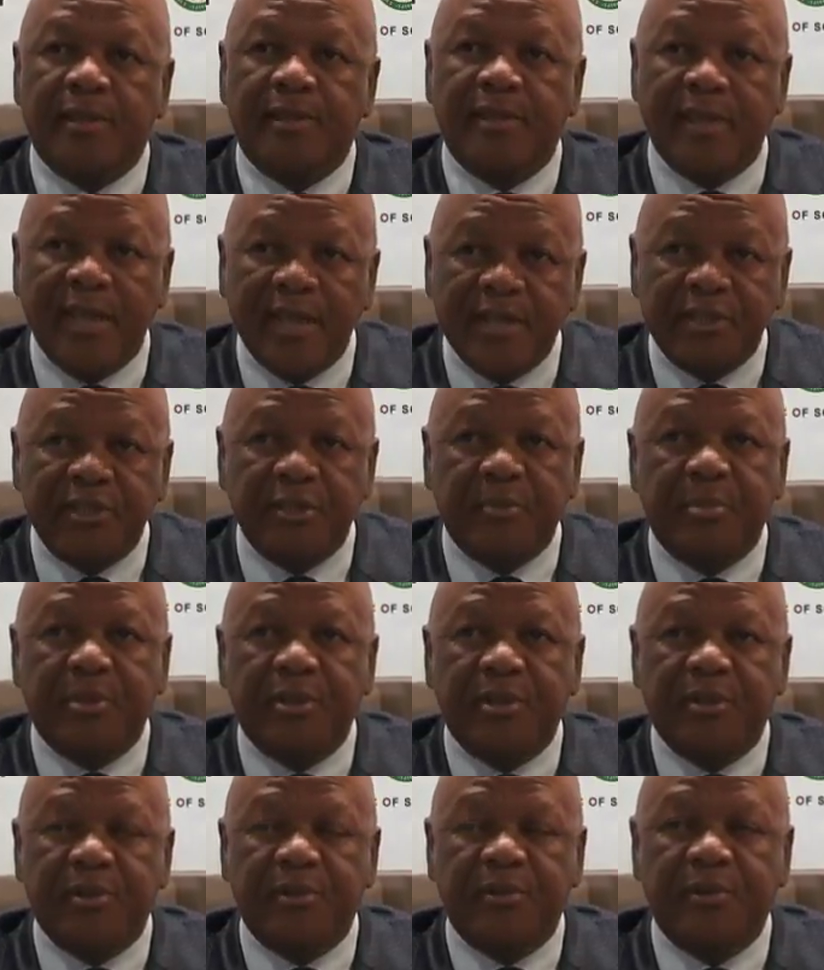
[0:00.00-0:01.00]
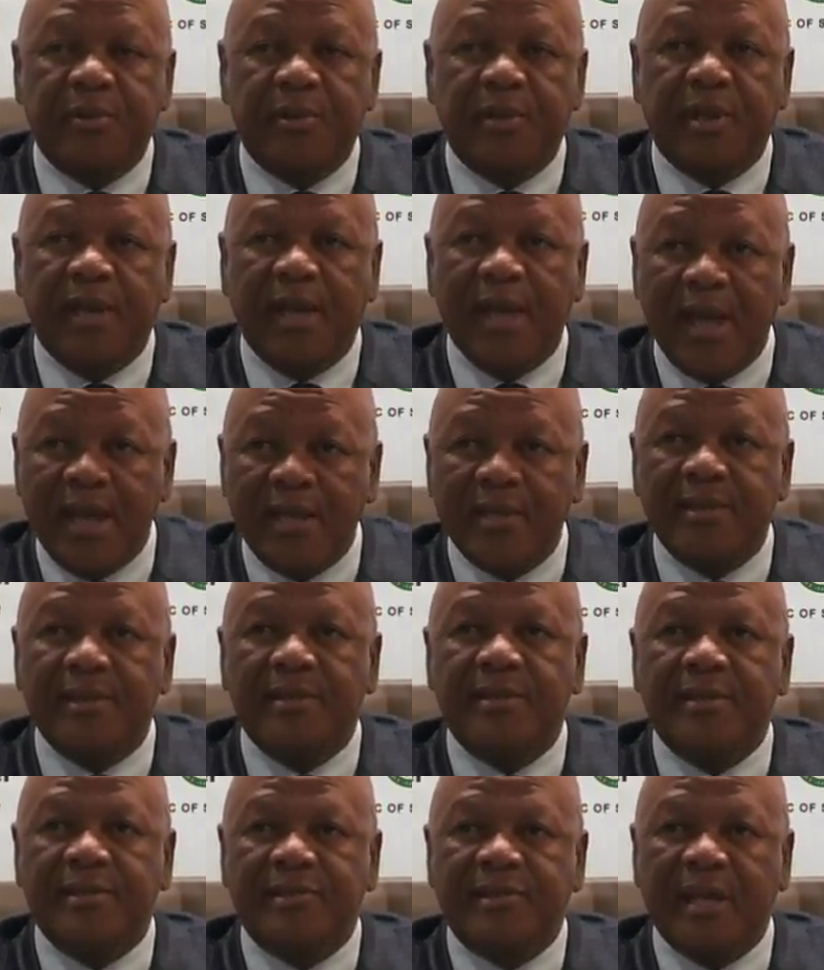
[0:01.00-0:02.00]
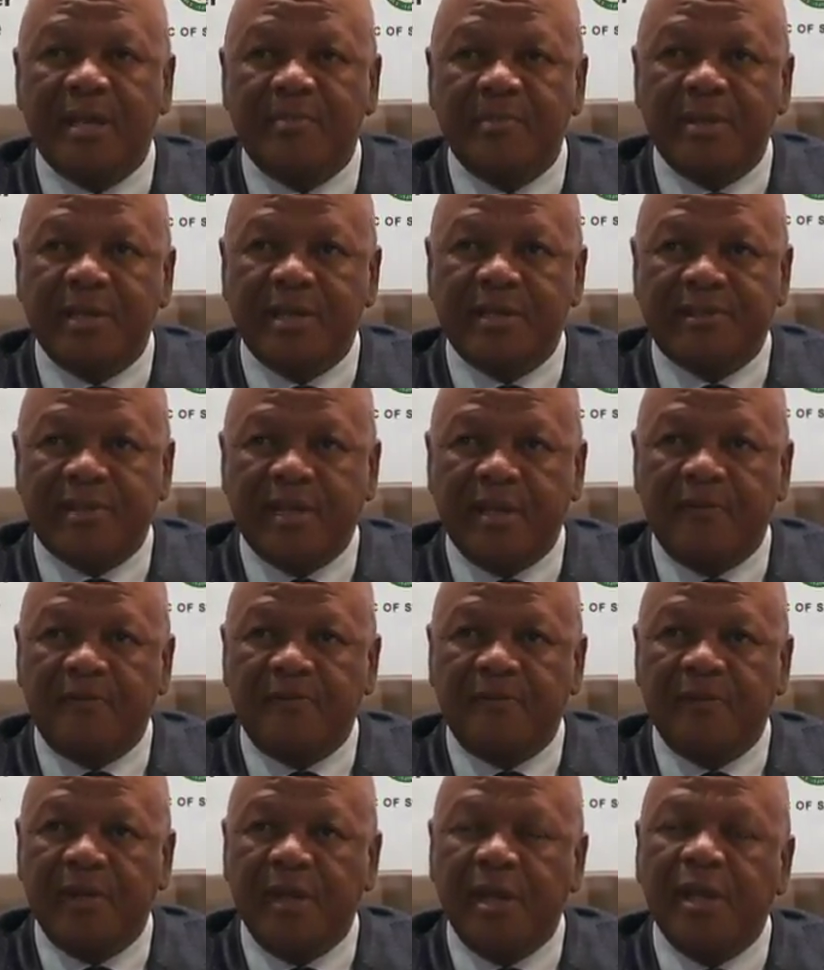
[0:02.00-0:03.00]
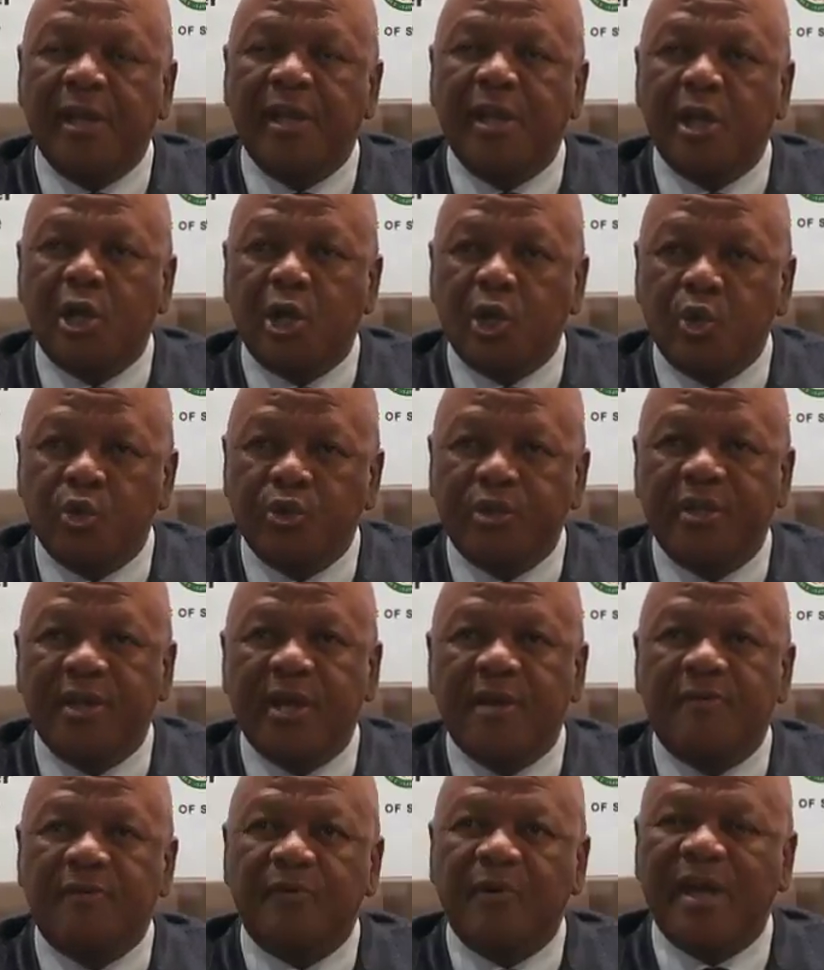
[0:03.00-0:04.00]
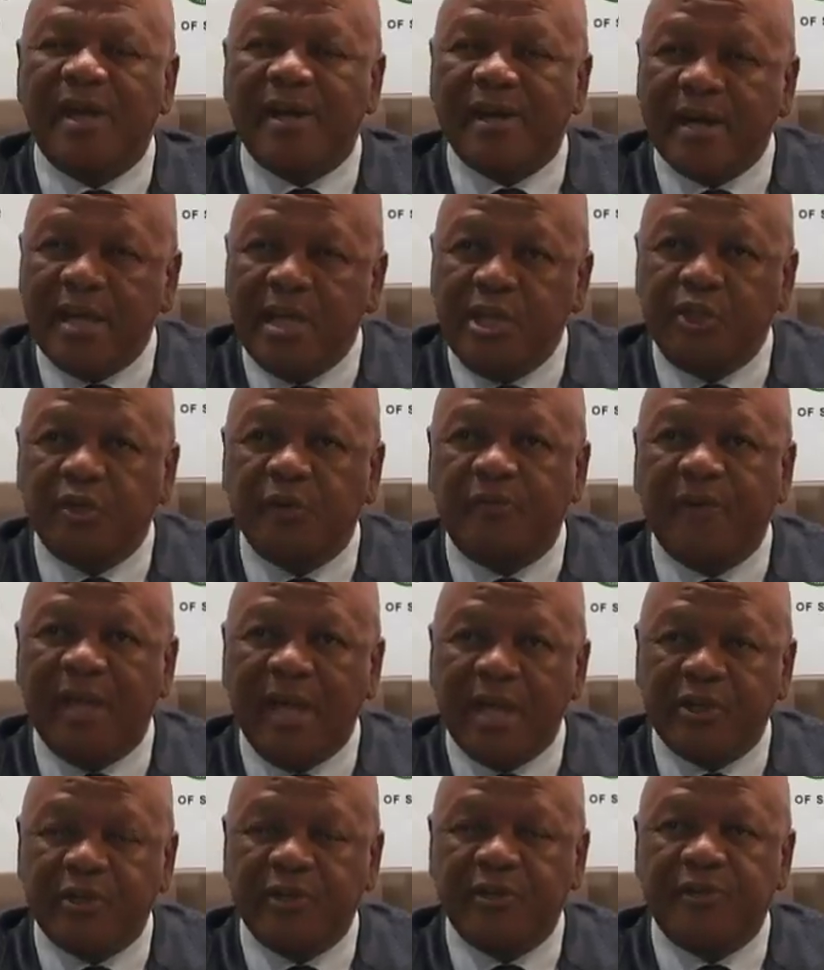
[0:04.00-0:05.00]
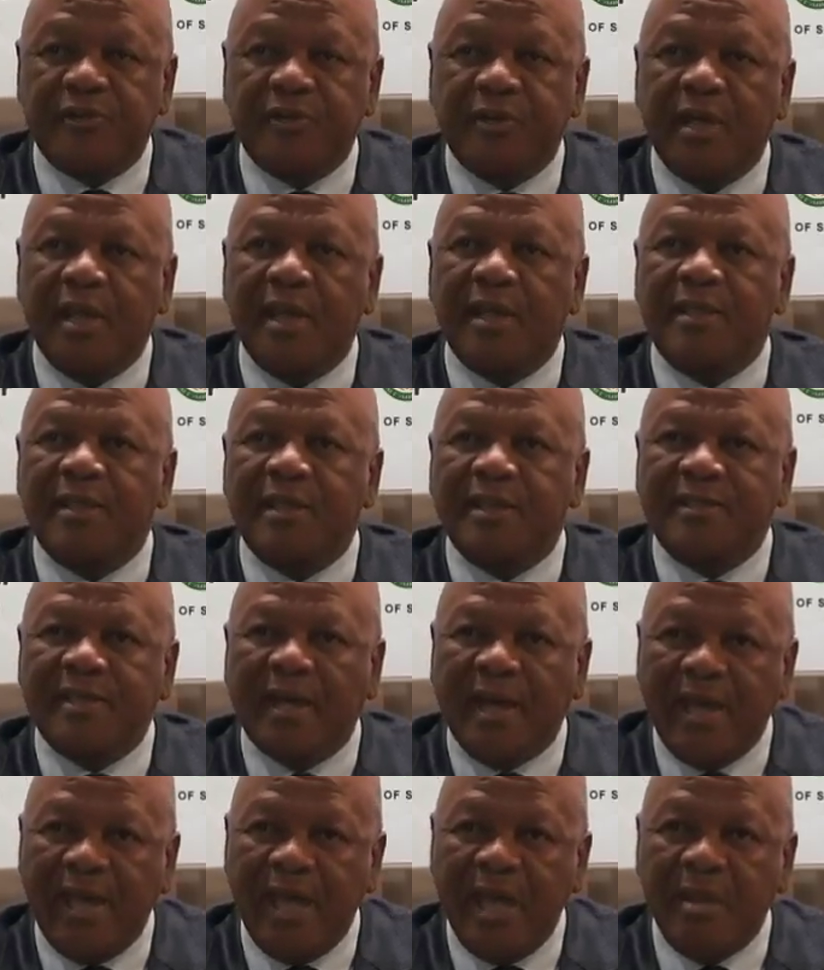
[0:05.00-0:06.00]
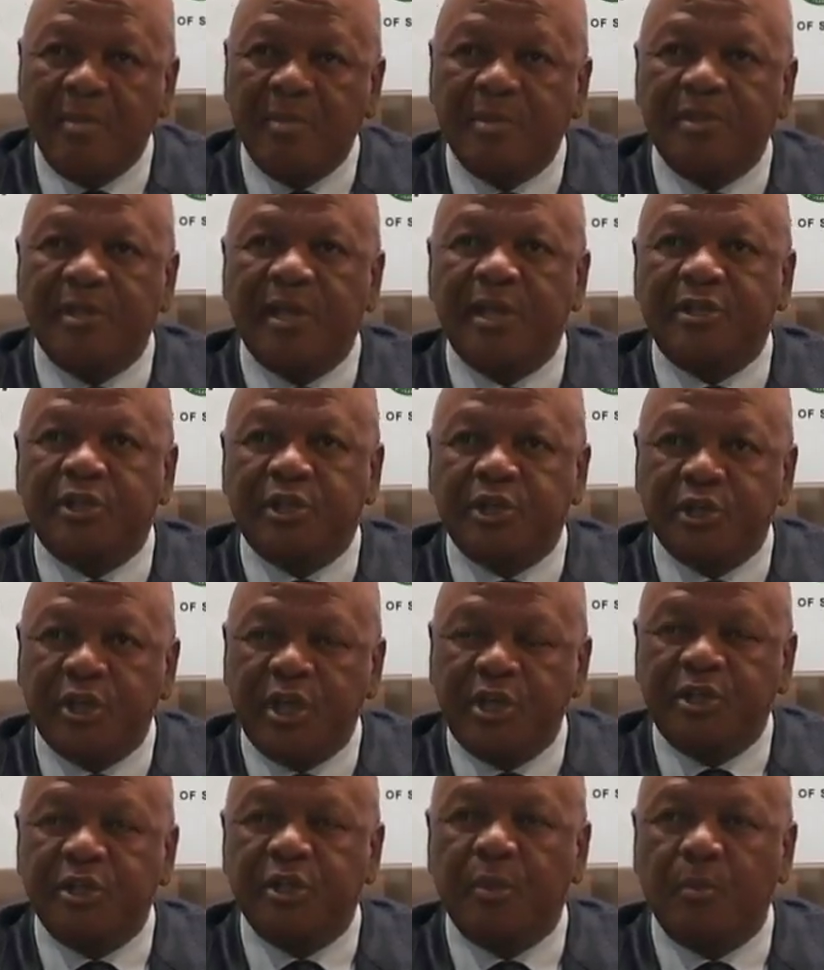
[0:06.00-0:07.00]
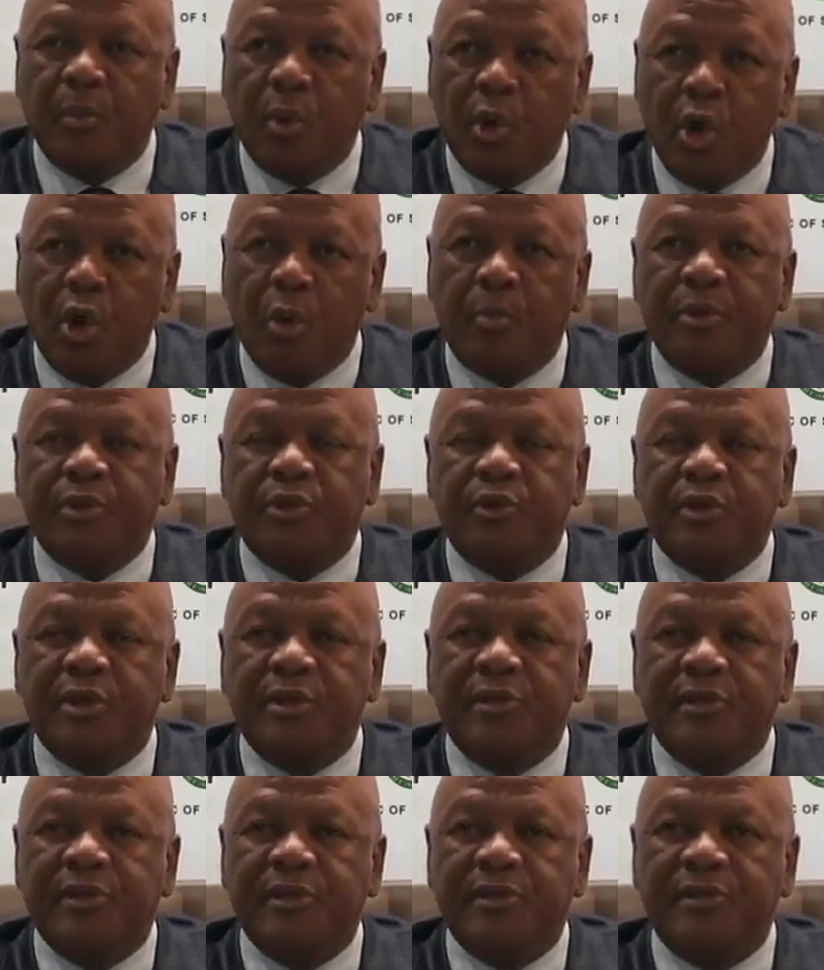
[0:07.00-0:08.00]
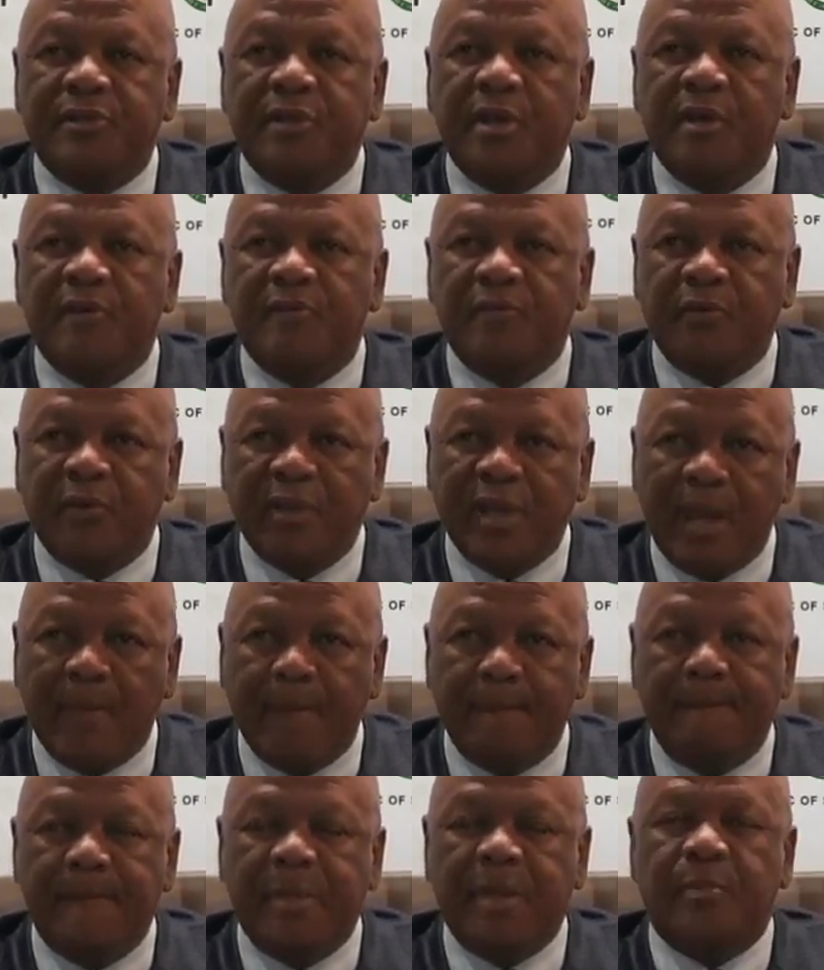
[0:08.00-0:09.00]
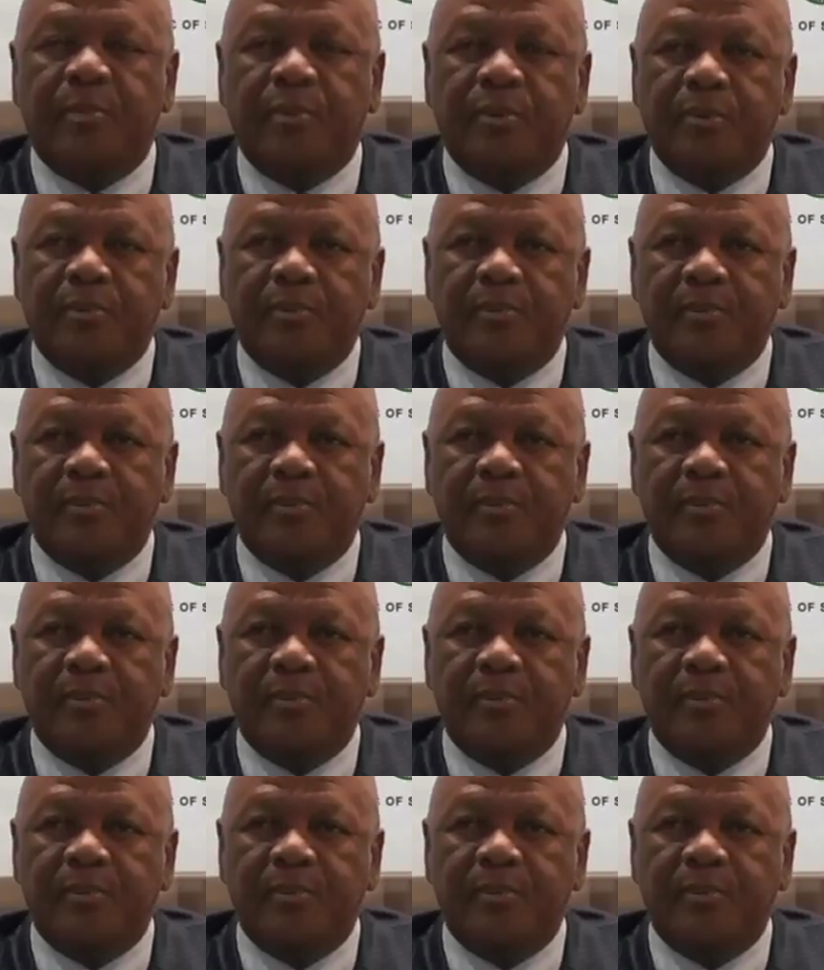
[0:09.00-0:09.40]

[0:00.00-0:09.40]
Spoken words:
The NDP and this MTSF include therefore a range of actions that are aimed at creating more opportunities for young people.